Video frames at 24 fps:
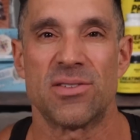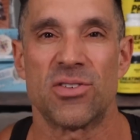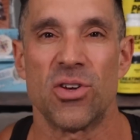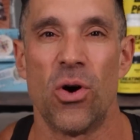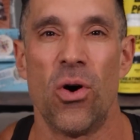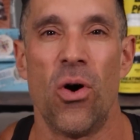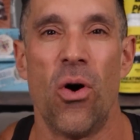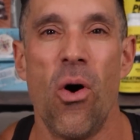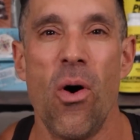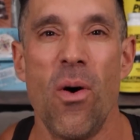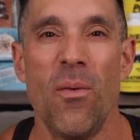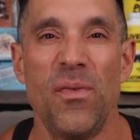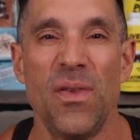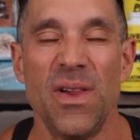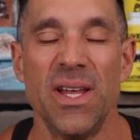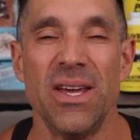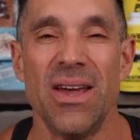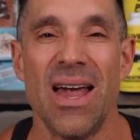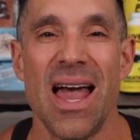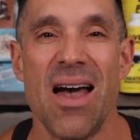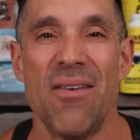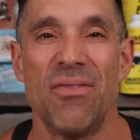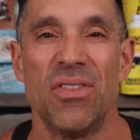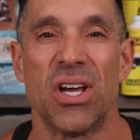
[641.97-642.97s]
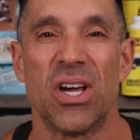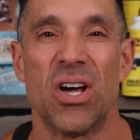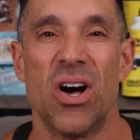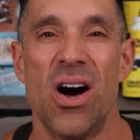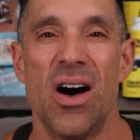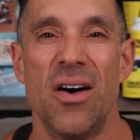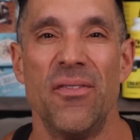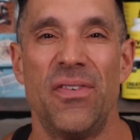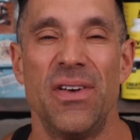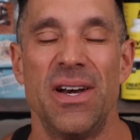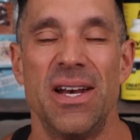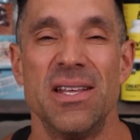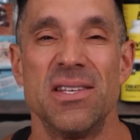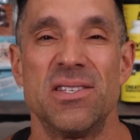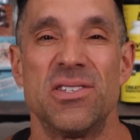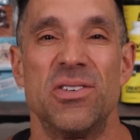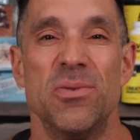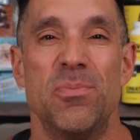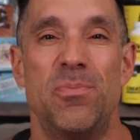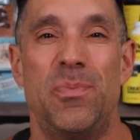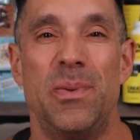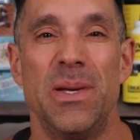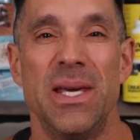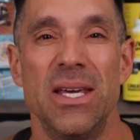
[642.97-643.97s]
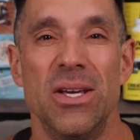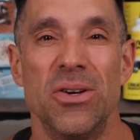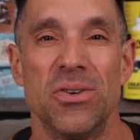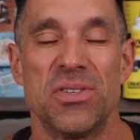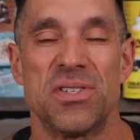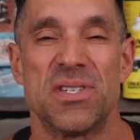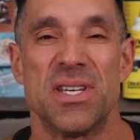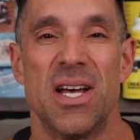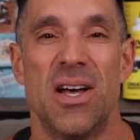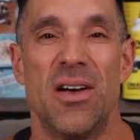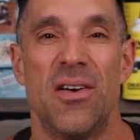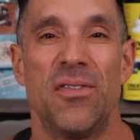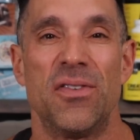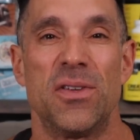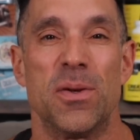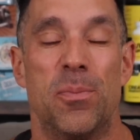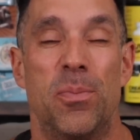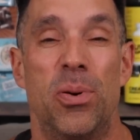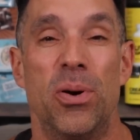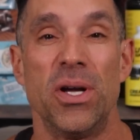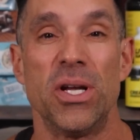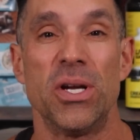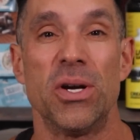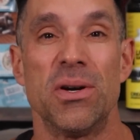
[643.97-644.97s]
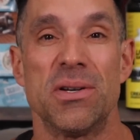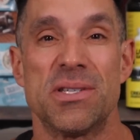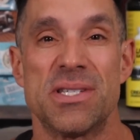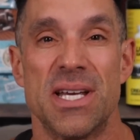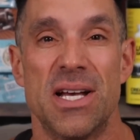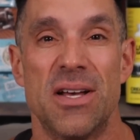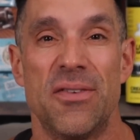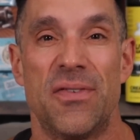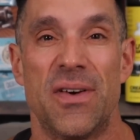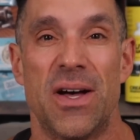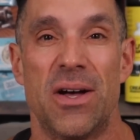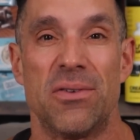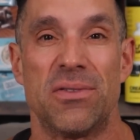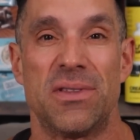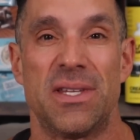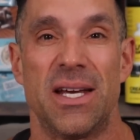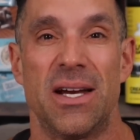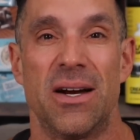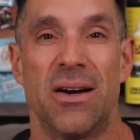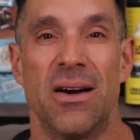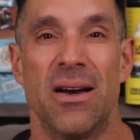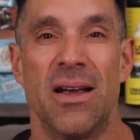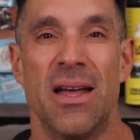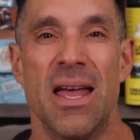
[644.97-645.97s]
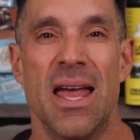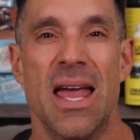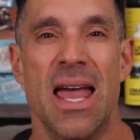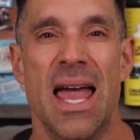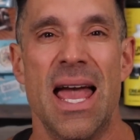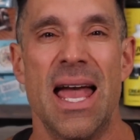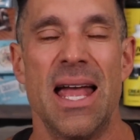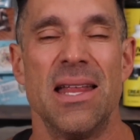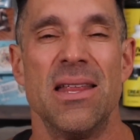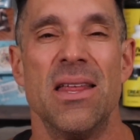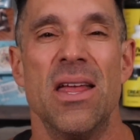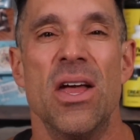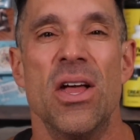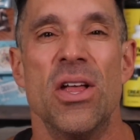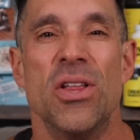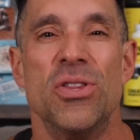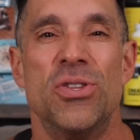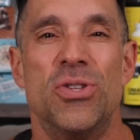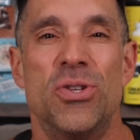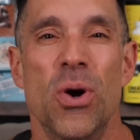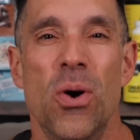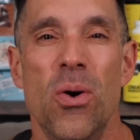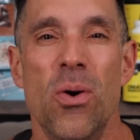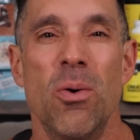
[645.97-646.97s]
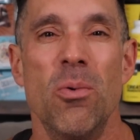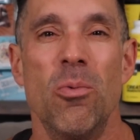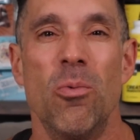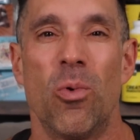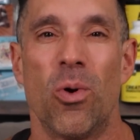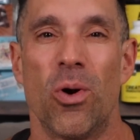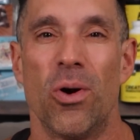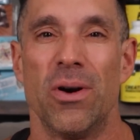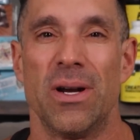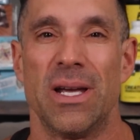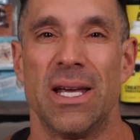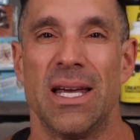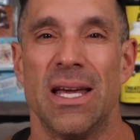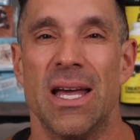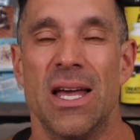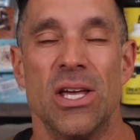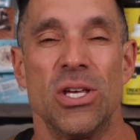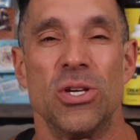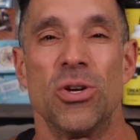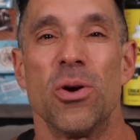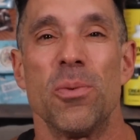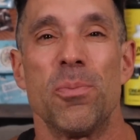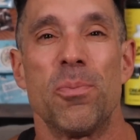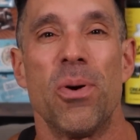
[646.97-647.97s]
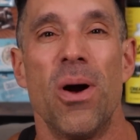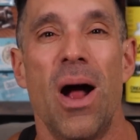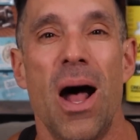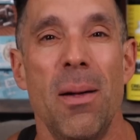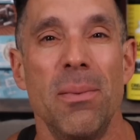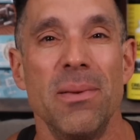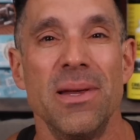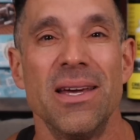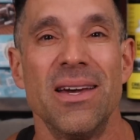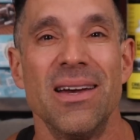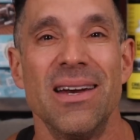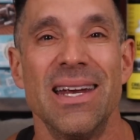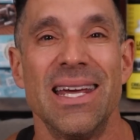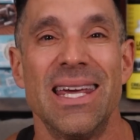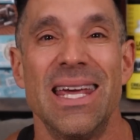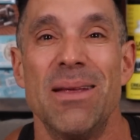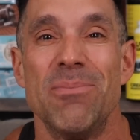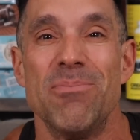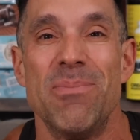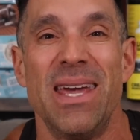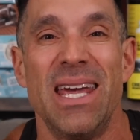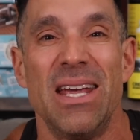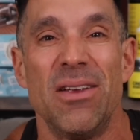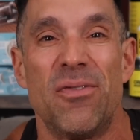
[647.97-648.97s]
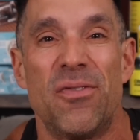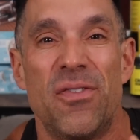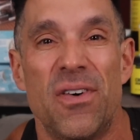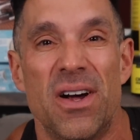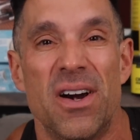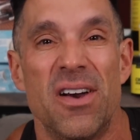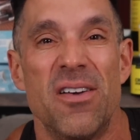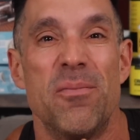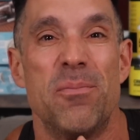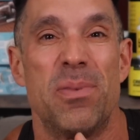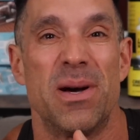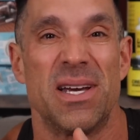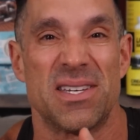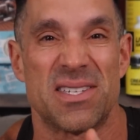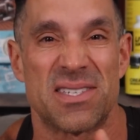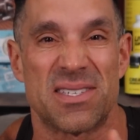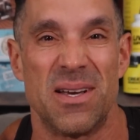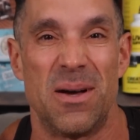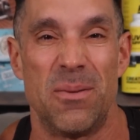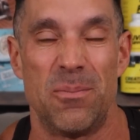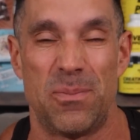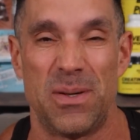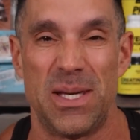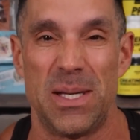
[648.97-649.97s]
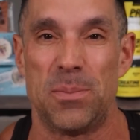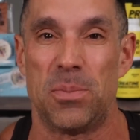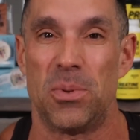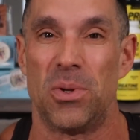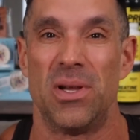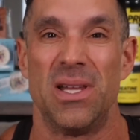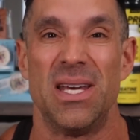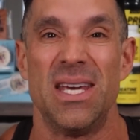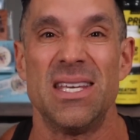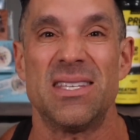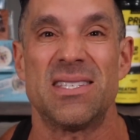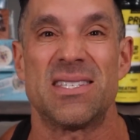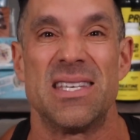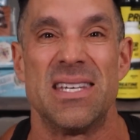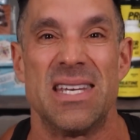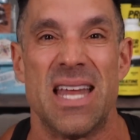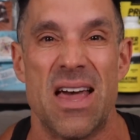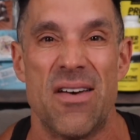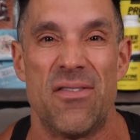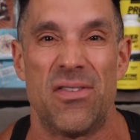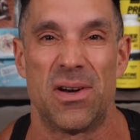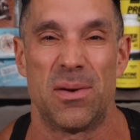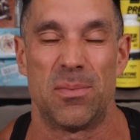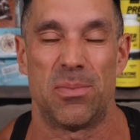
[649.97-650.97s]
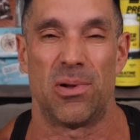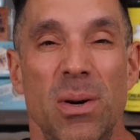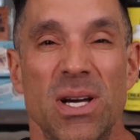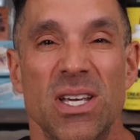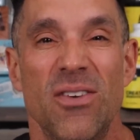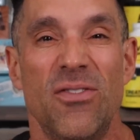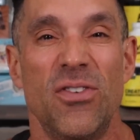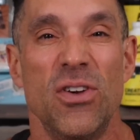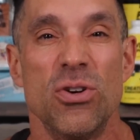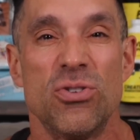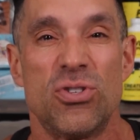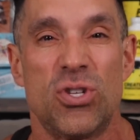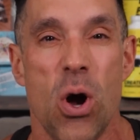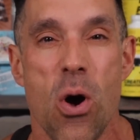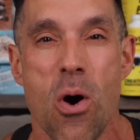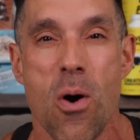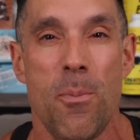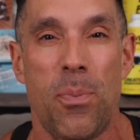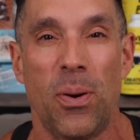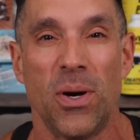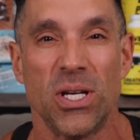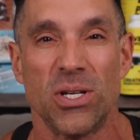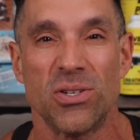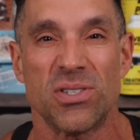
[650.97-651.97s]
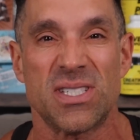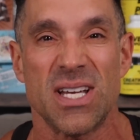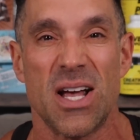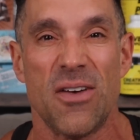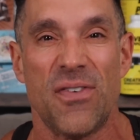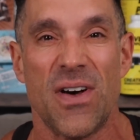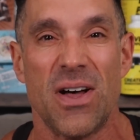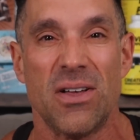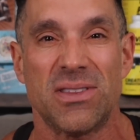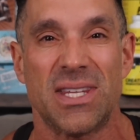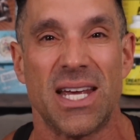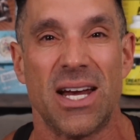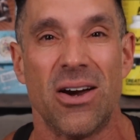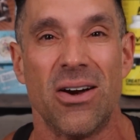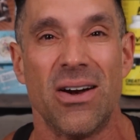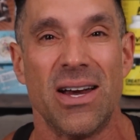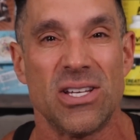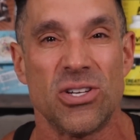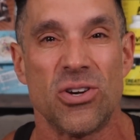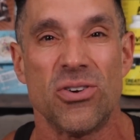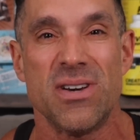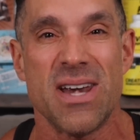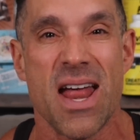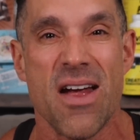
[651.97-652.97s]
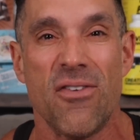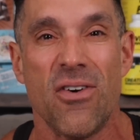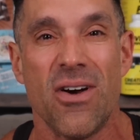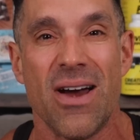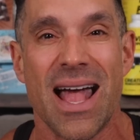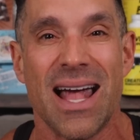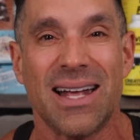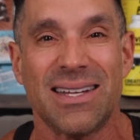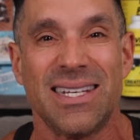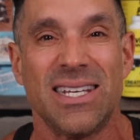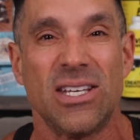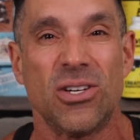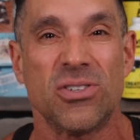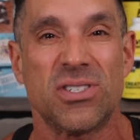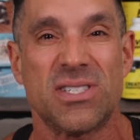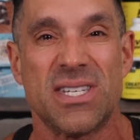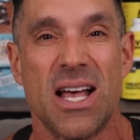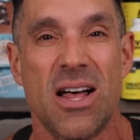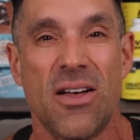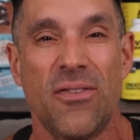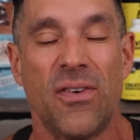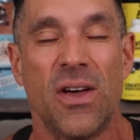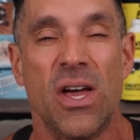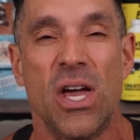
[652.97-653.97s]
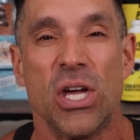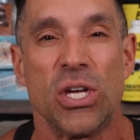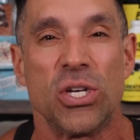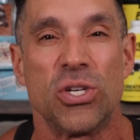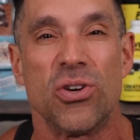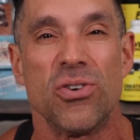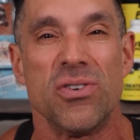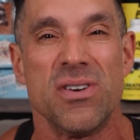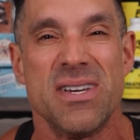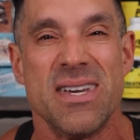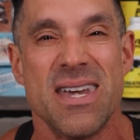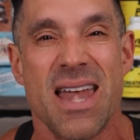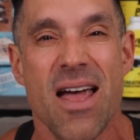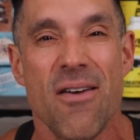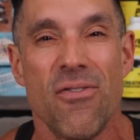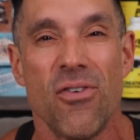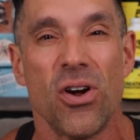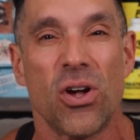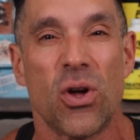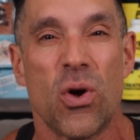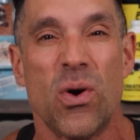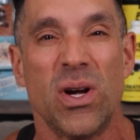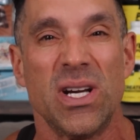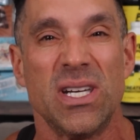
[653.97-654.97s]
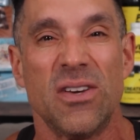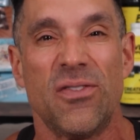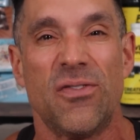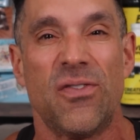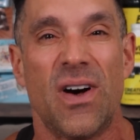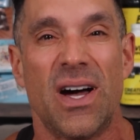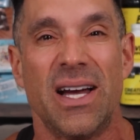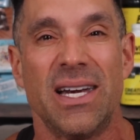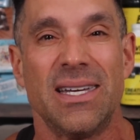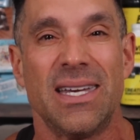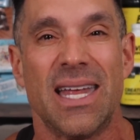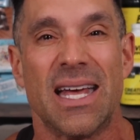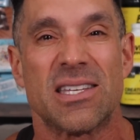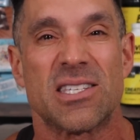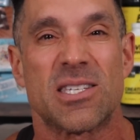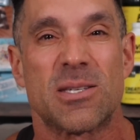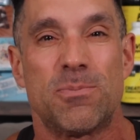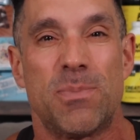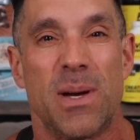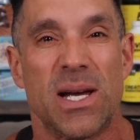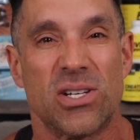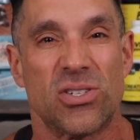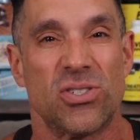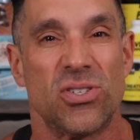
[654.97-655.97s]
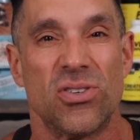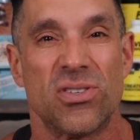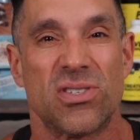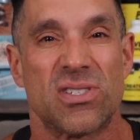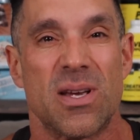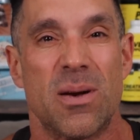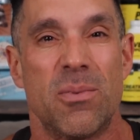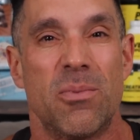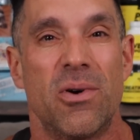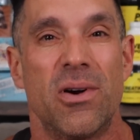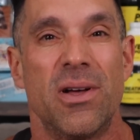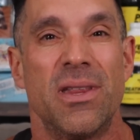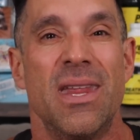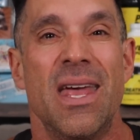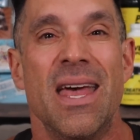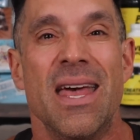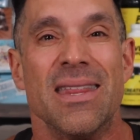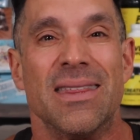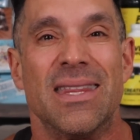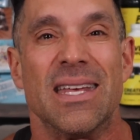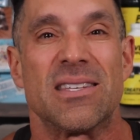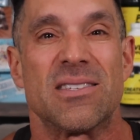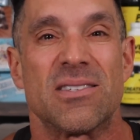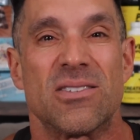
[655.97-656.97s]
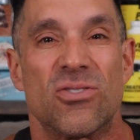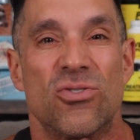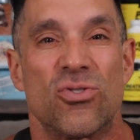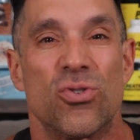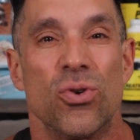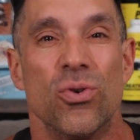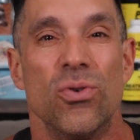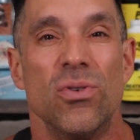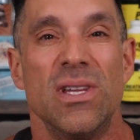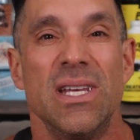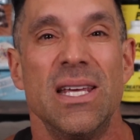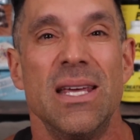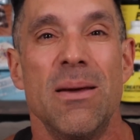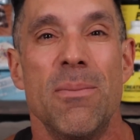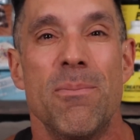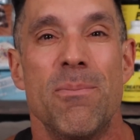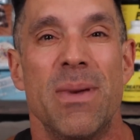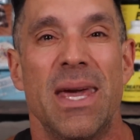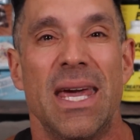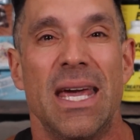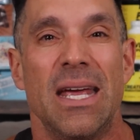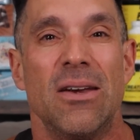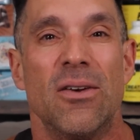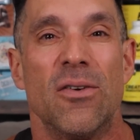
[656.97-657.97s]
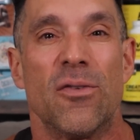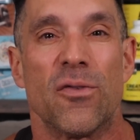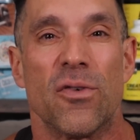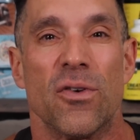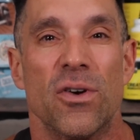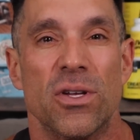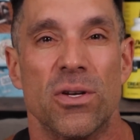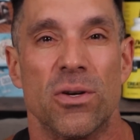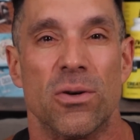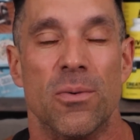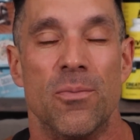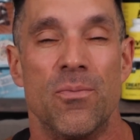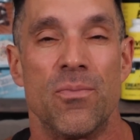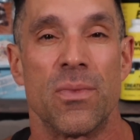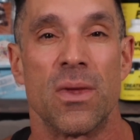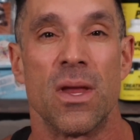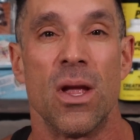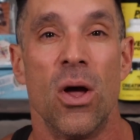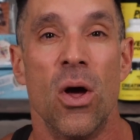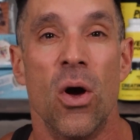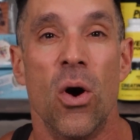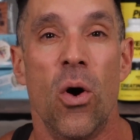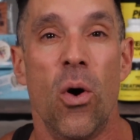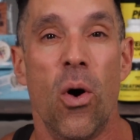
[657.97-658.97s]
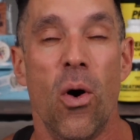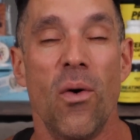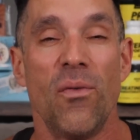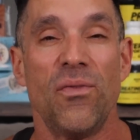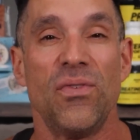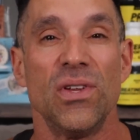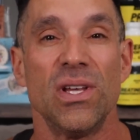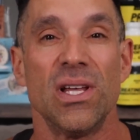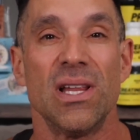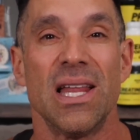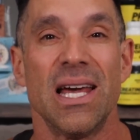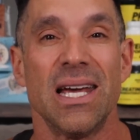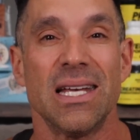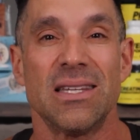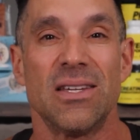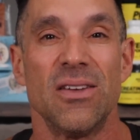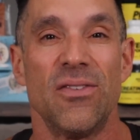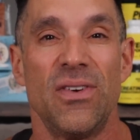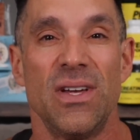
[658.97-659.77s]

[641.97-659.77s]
so hopefully you have the confidence to be yourself, to put yourself out there, and don't worry. You're probably going to get made fun of by some people. It's inevitable. But if you don't put yourself out there and you're never acting yourself, you're never going to find that special someone that's truly made for you. Hopefully you liked the